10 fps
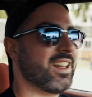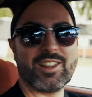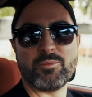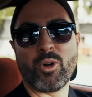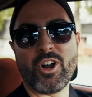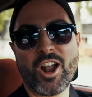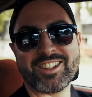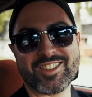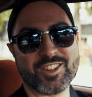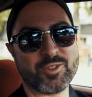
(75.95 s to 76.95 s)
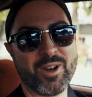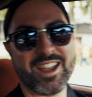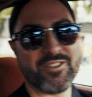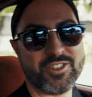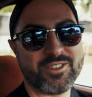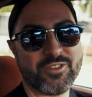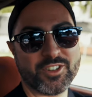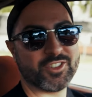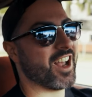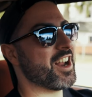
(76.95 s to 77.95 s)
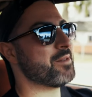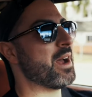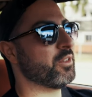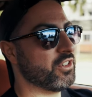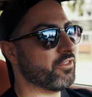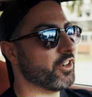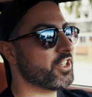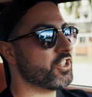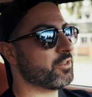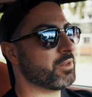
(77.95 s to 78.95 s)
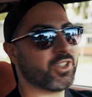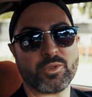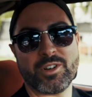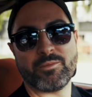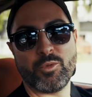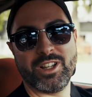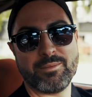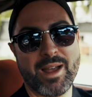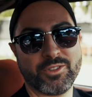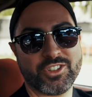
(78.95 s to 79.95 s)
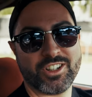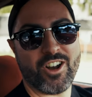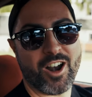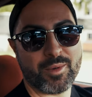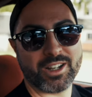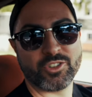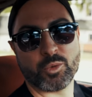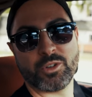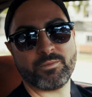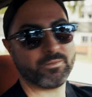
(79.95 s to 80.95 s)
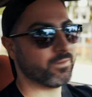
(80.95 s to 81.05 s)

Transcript: It's more honest this way. If, you, if it's kind of bouncy footage, it's because we're in a really bouncy car because we're